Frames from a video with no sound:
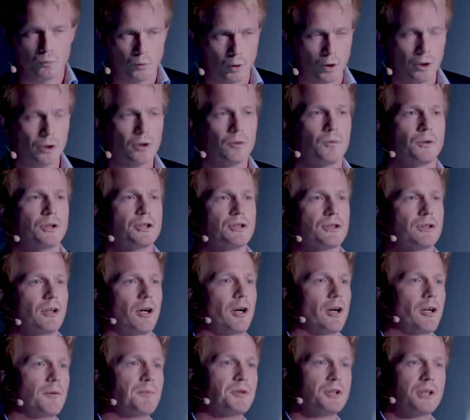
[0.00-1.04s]
work with
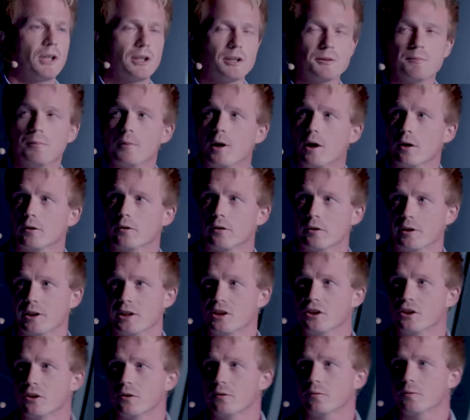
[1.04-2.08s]
startups like
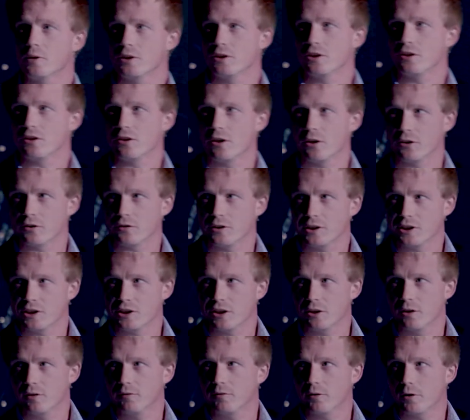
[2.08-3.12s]
SparkCognition, which is
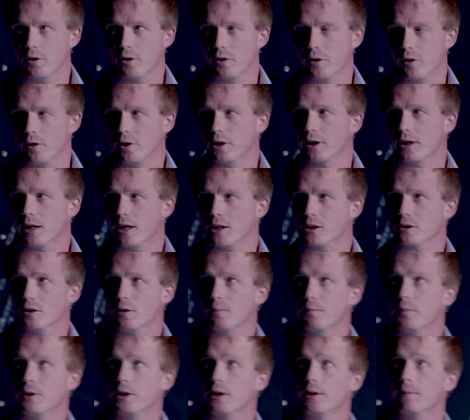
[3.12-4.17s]
untraditional for an oil and gas
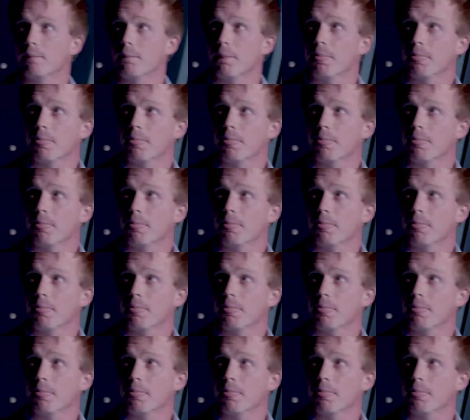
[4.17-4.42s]
company.